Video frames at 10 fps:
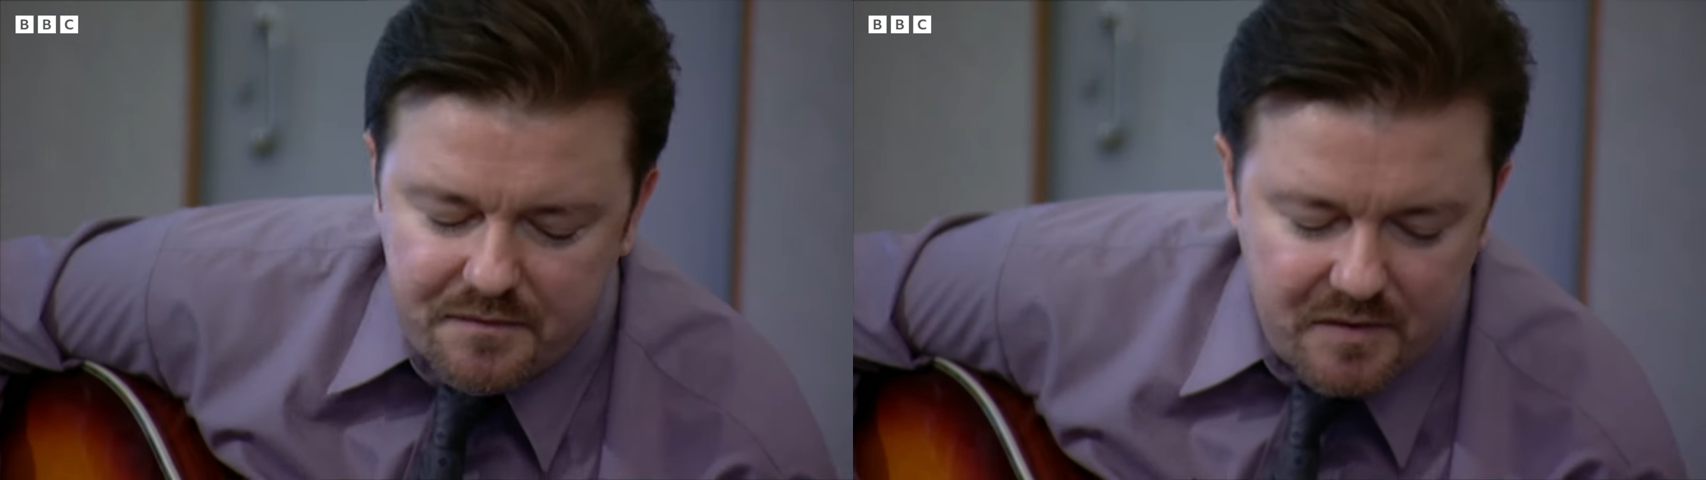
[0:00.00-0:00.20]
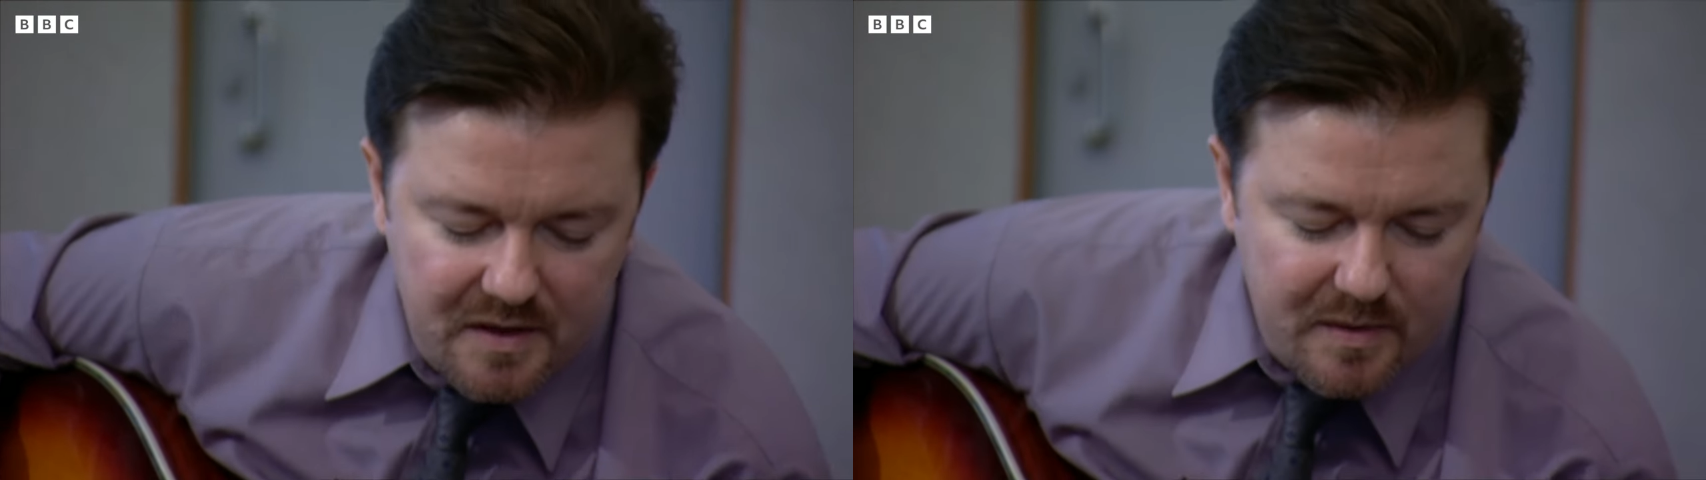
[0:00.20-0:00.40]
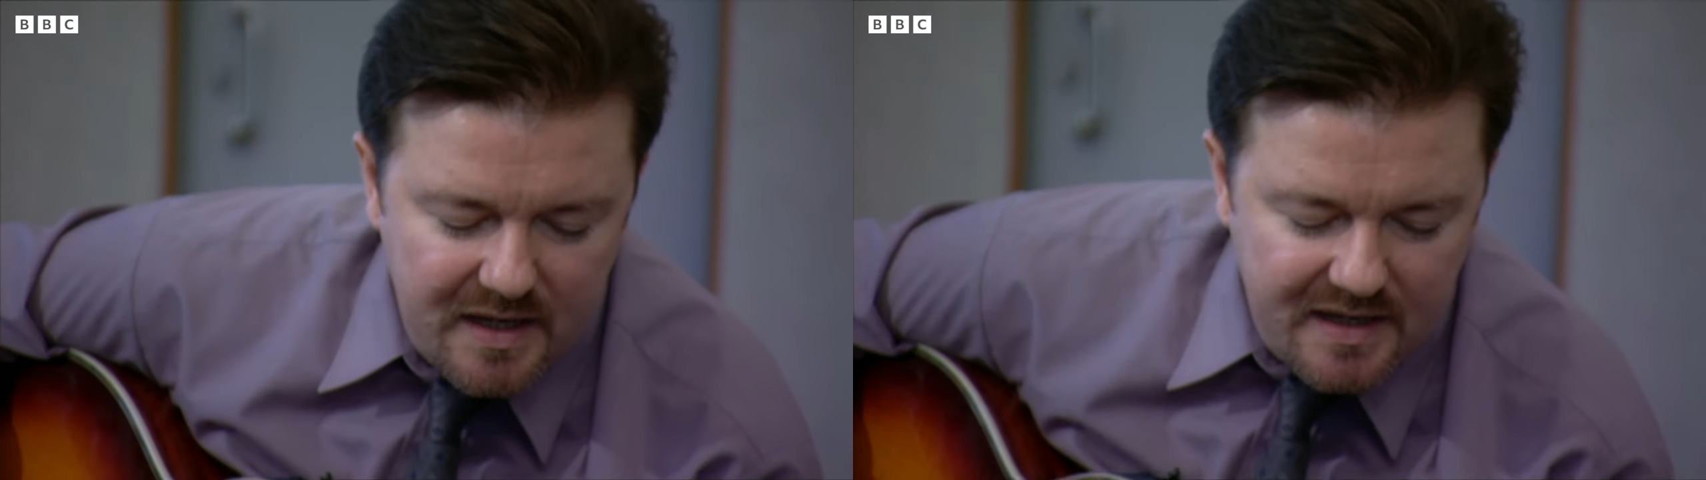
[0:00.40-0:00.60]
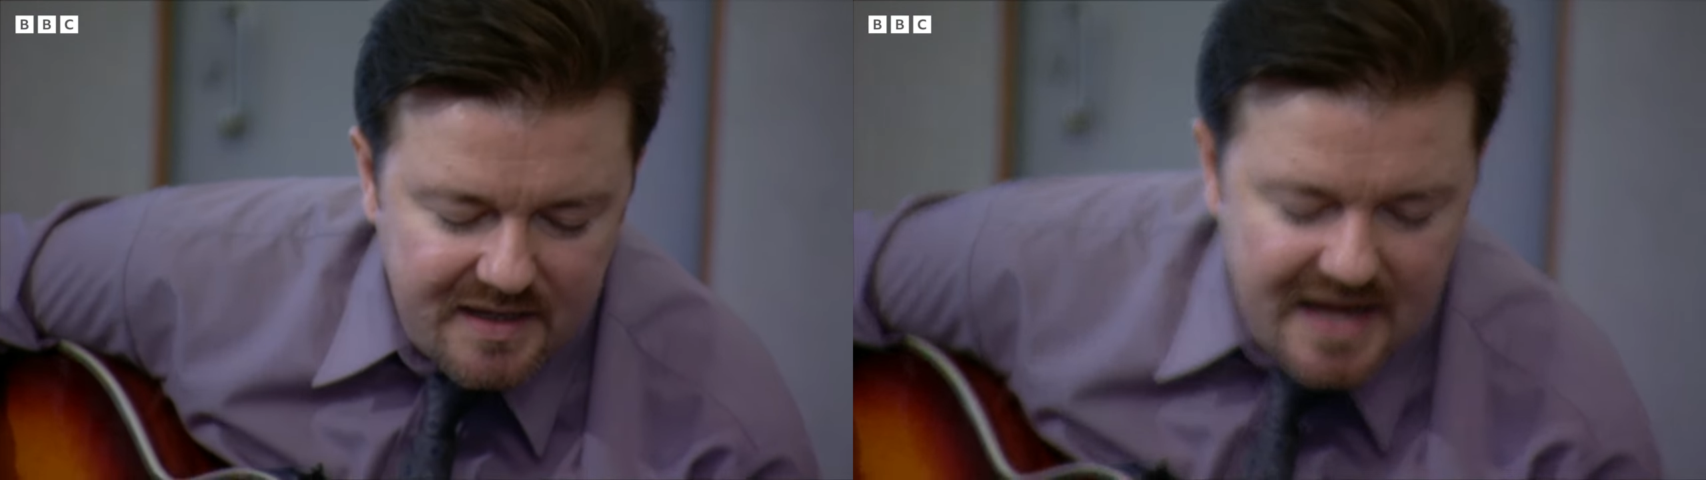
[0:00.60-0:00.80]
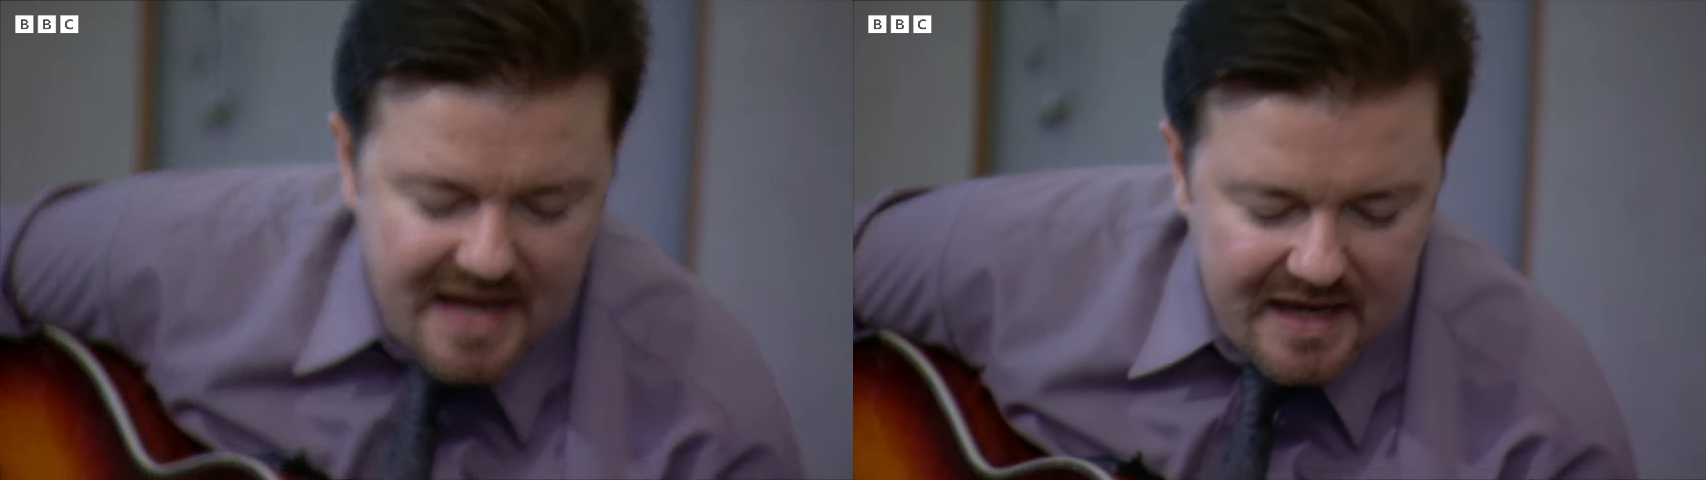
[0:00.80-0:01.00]
Freeway
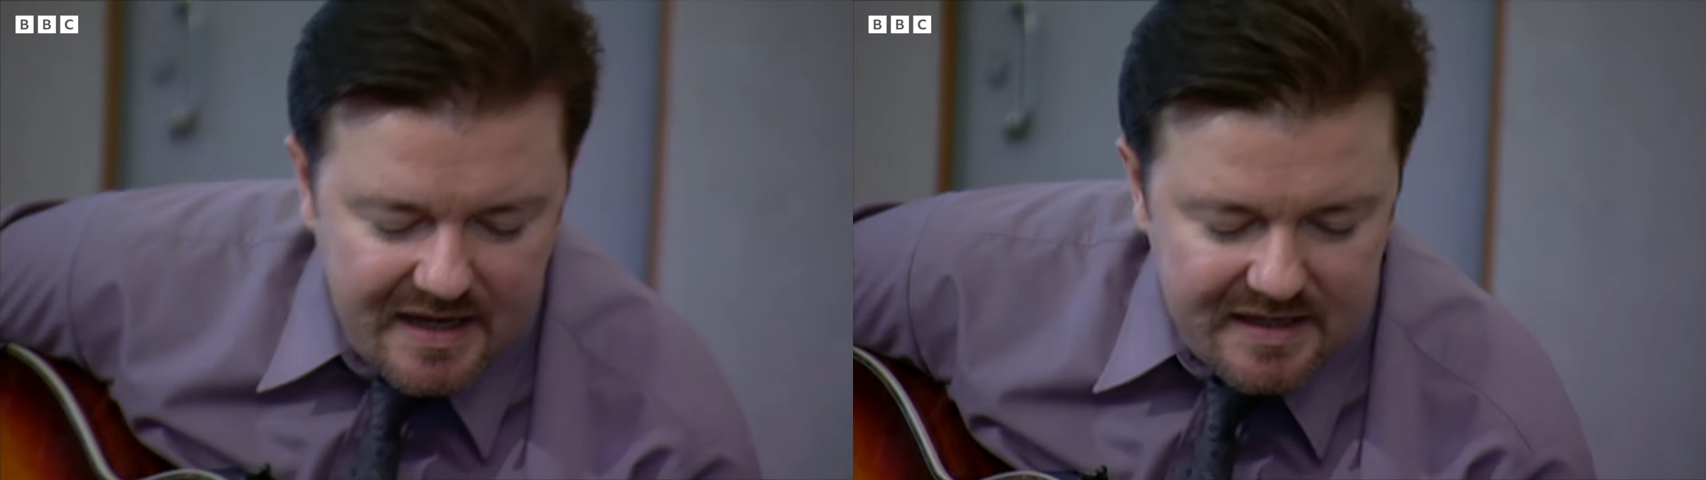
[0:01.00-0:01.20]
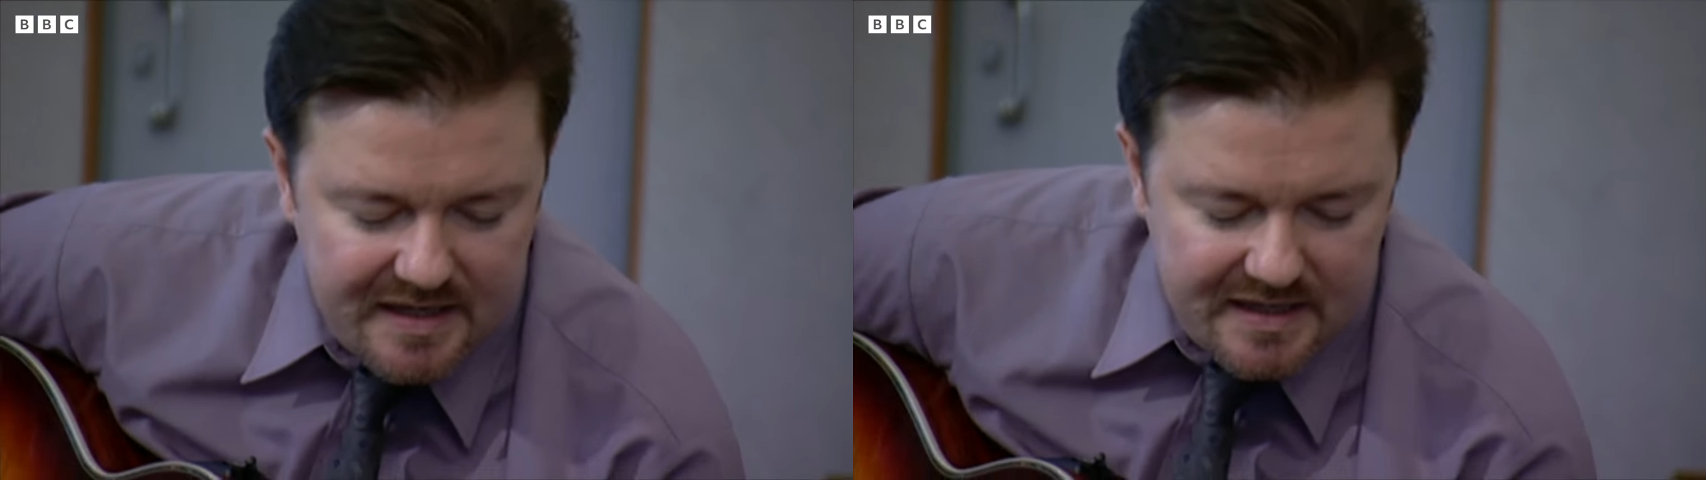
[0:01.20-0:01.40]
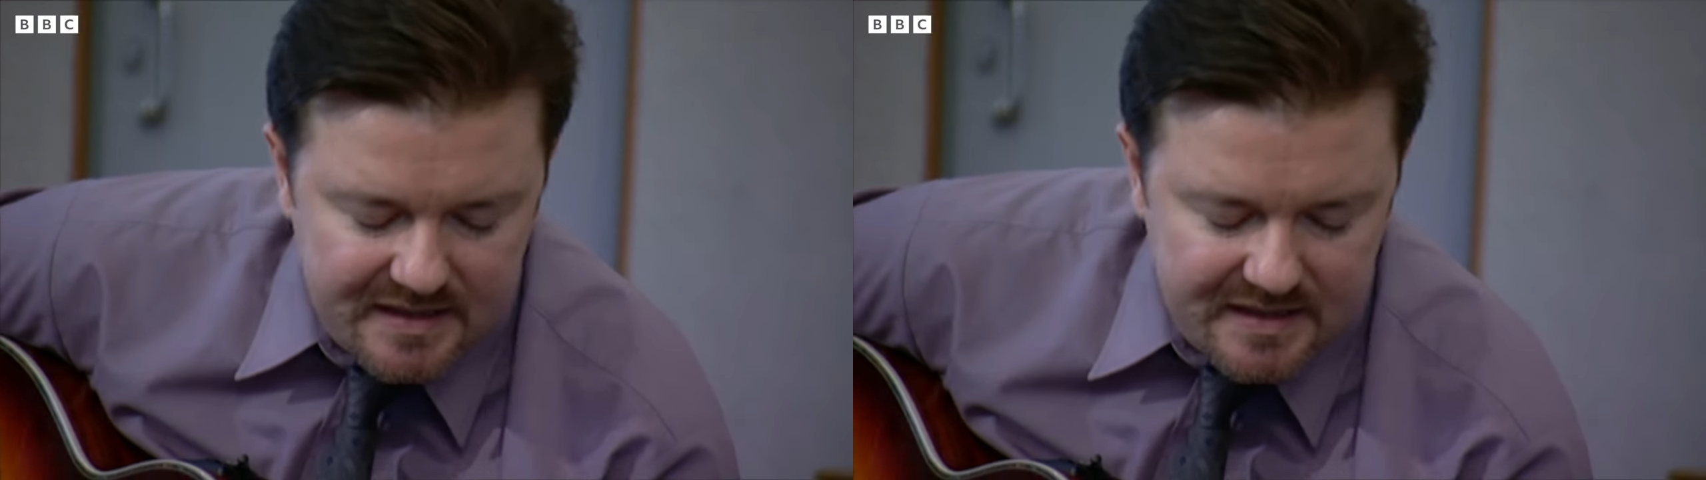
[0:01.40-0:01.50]
9.